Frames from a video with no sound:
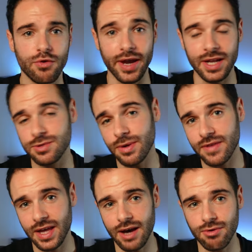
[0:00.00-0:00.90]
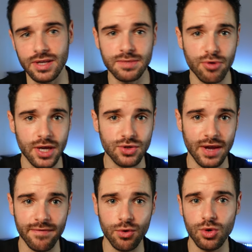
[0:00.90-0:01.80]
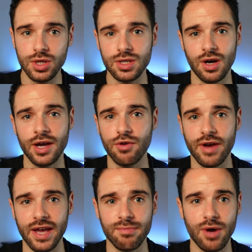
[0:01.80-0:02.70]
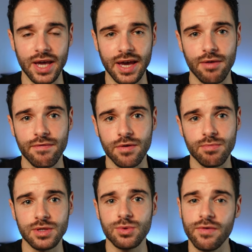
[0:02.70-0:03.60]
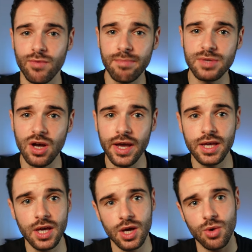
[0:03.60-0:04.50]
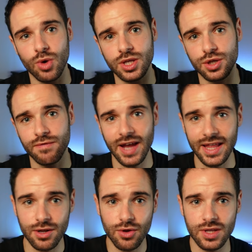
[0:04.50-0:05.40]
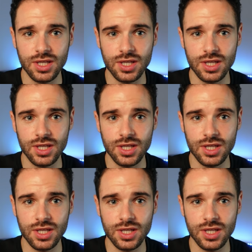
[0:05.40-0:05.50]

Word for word: Creating a Zwift account is pretty straightforward. I created my account from the Zwift website. Once you've landed on the